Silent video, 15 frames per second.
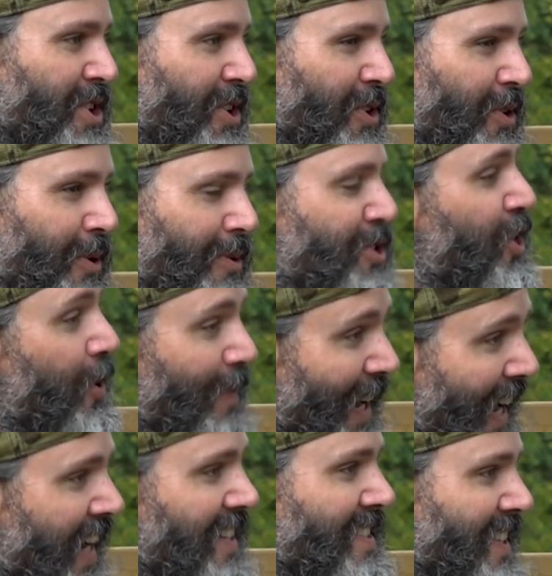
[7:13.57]
to
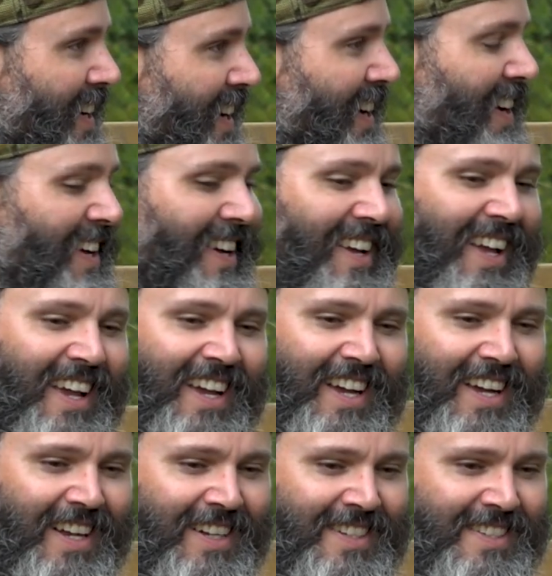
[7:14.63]
germinate,
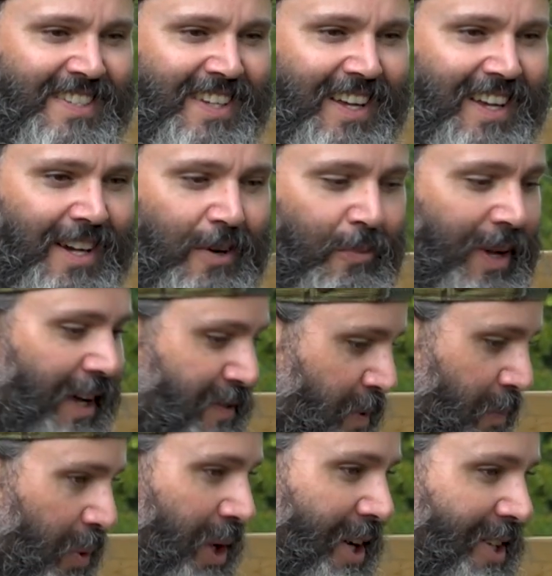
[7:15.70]
and we have
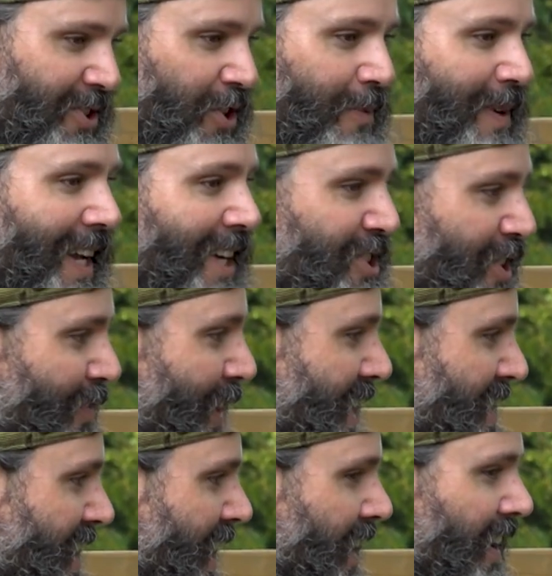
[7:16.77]
some pretty good germination
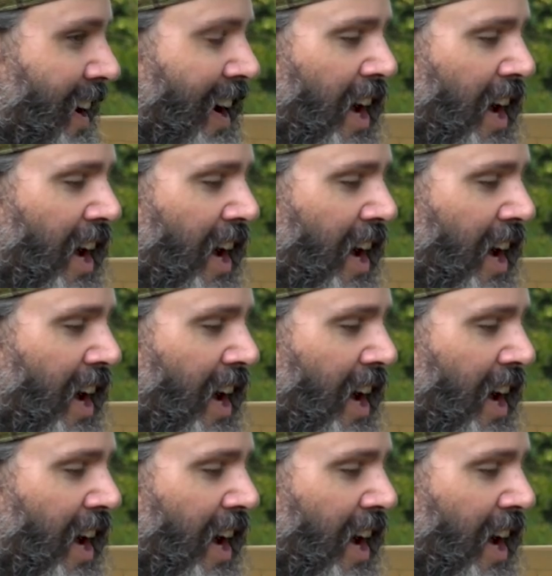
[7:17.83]
rates here.